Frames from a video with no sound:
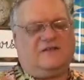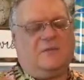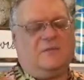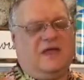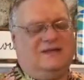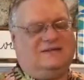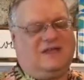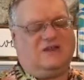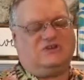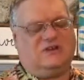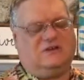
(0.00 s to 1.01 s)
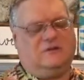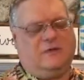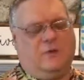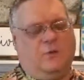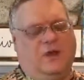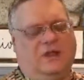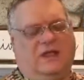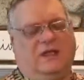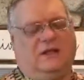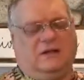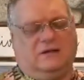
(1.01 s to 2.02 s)
I set my intention to be
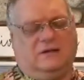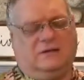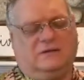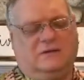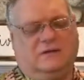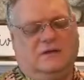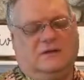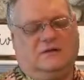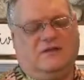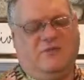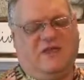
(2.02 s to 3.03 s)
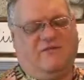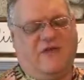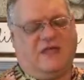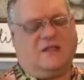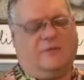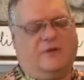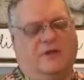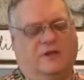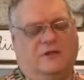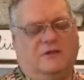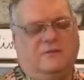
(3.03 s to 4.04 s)
willing, to be
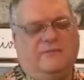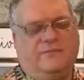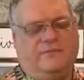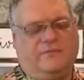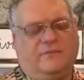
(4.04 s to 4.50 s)
available.